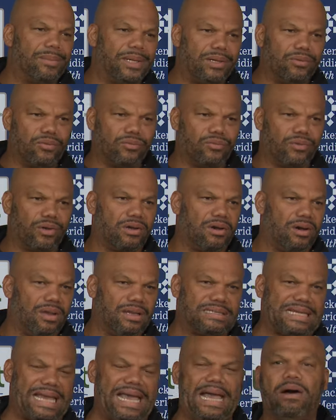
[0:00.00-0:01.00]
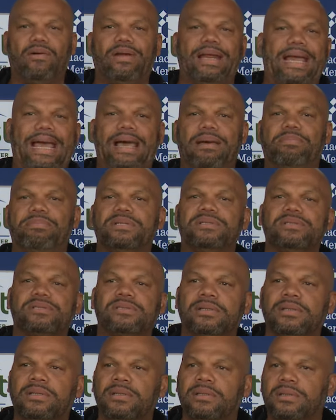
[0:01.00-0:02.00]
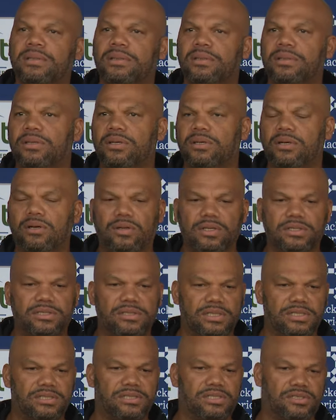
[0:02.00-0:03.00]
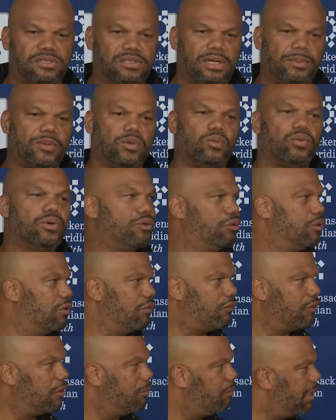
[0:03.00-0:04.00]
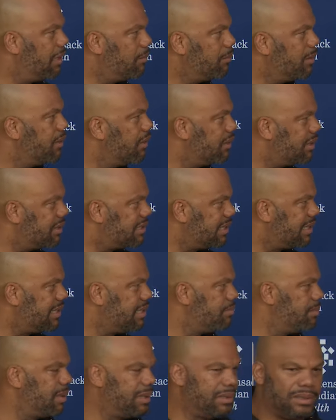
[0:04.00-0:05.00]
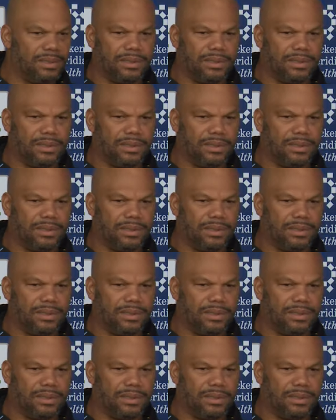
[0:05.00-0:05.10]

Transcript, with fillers: I mean, regardless how it happens, you know, it's just something we're doing for the betterment of the team,